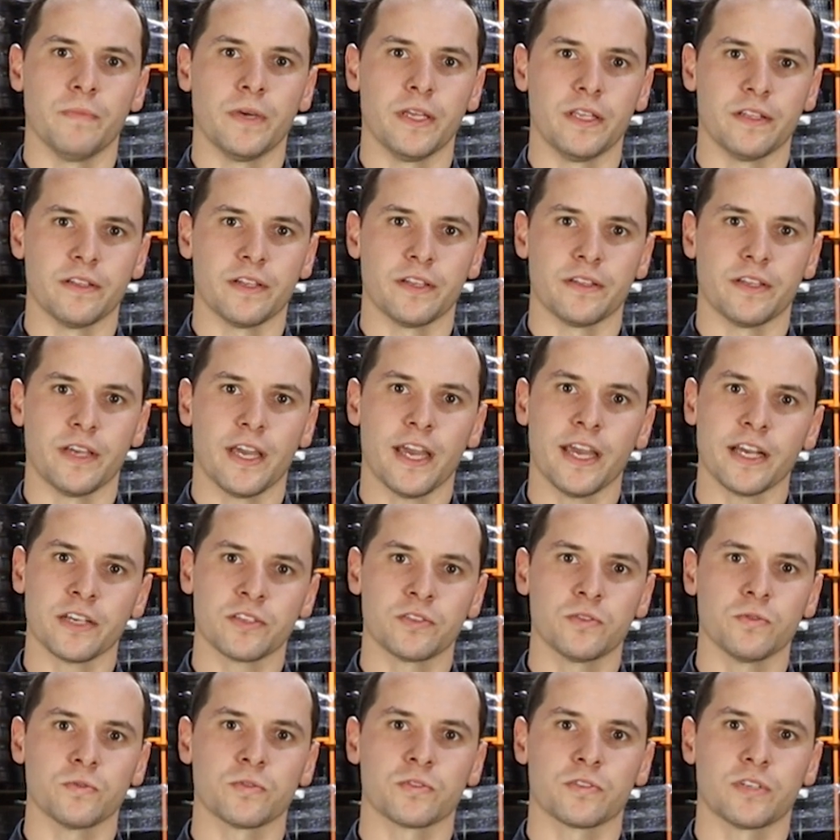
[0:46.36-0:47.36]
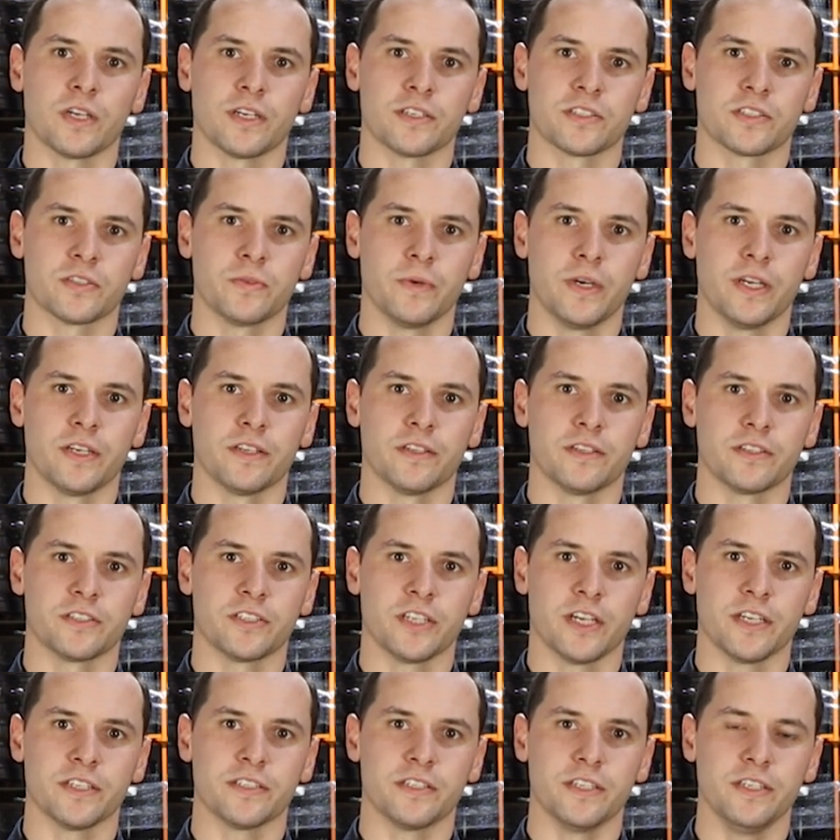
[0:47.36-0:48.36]
meaning that the axles stay square to the
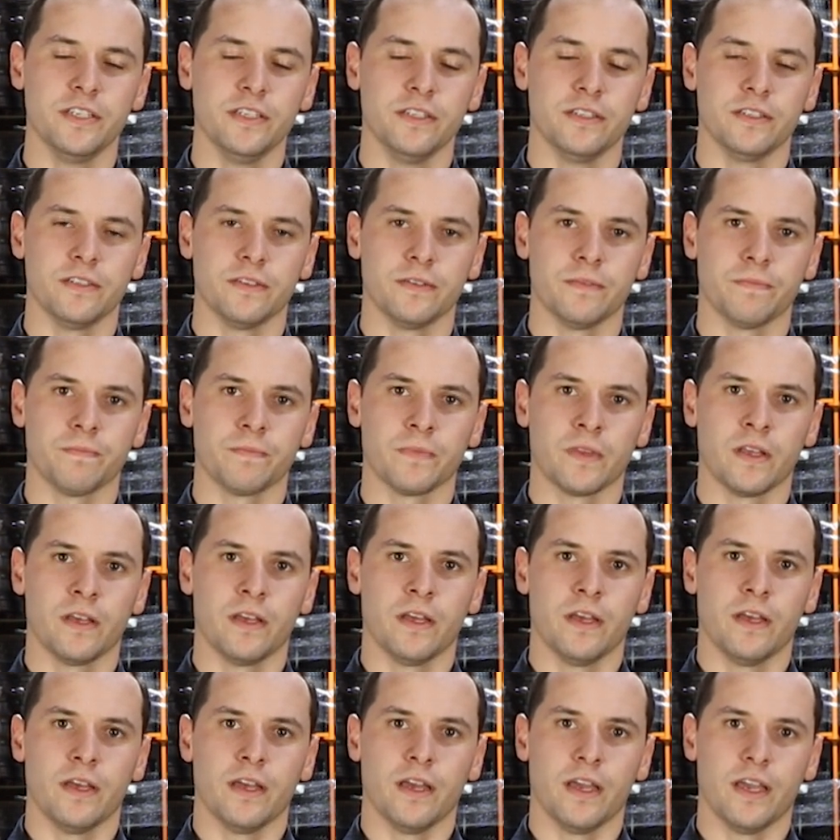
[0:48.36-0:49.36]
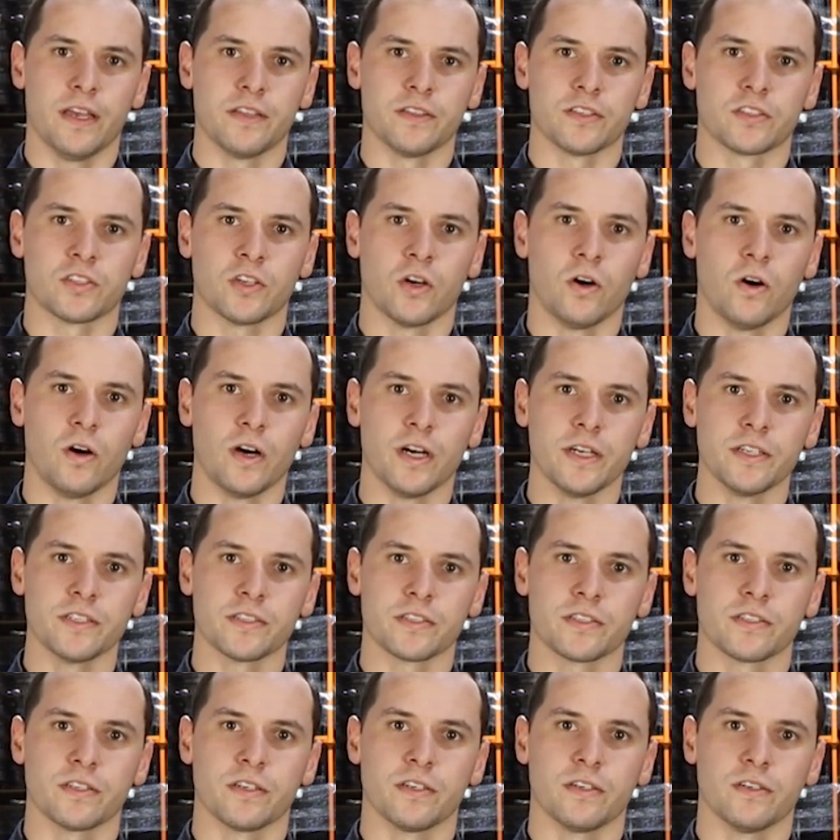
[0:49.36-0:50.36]
chassis and the
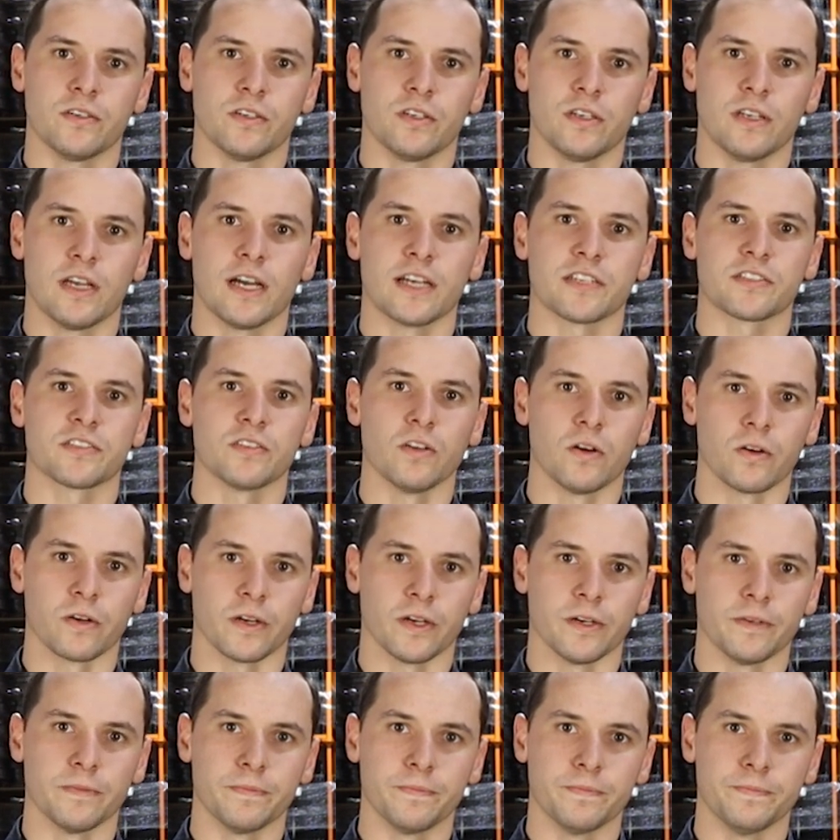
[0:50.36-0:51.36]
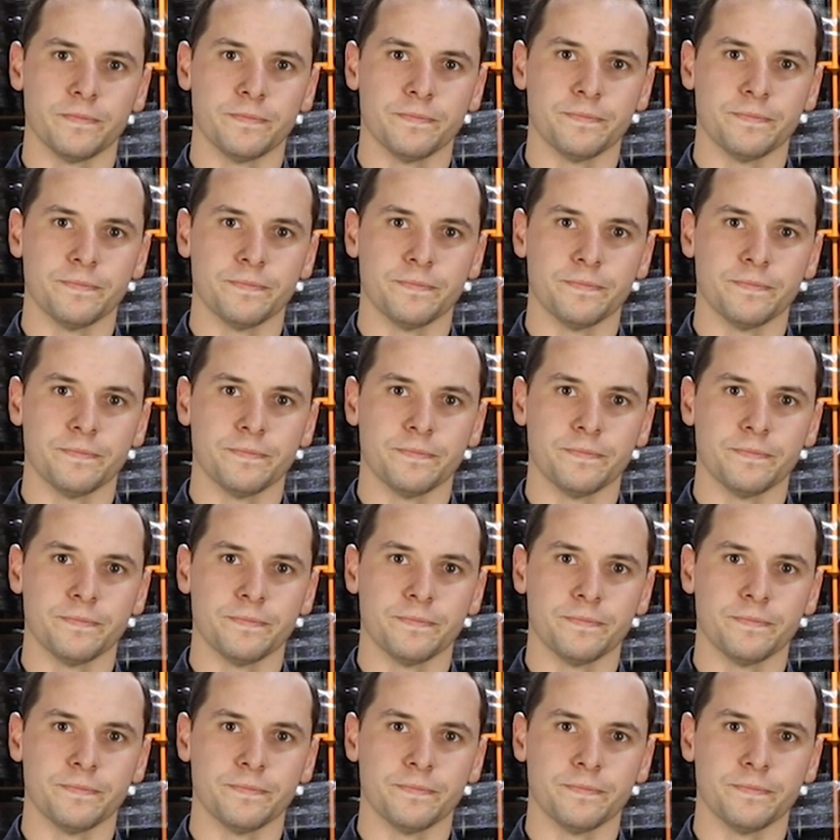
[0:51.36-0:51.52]
tyres last longer.